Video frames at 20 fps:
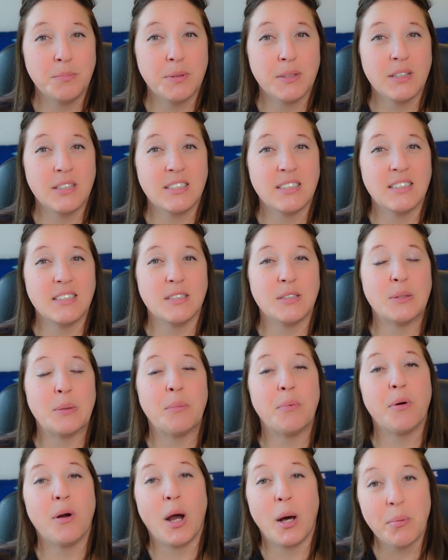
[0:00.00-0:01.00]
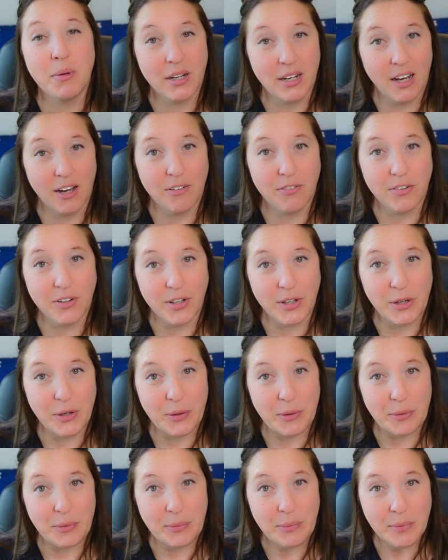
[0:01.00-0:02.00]
Bliss is probably not for
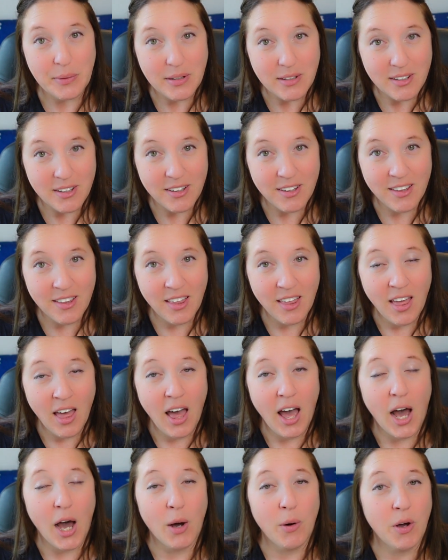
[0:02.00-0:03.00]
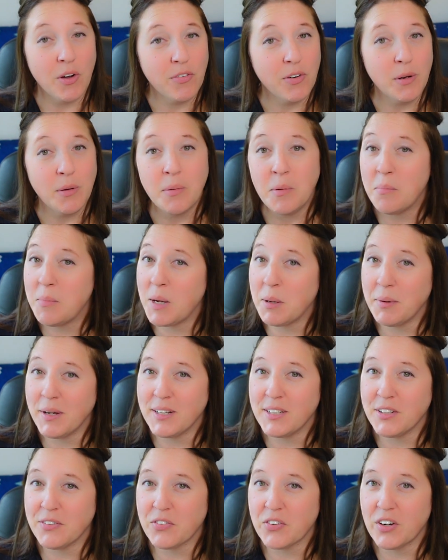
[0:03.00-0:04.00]
you. However, it may be
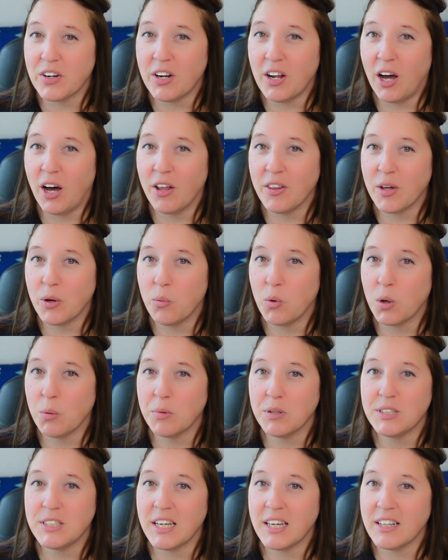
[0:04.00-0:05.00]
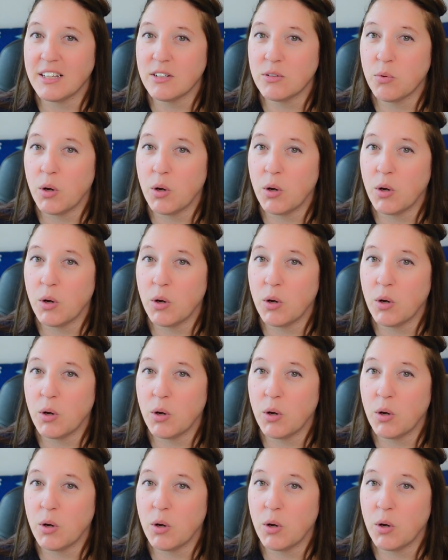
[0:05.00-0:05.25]
different on the warmer sailings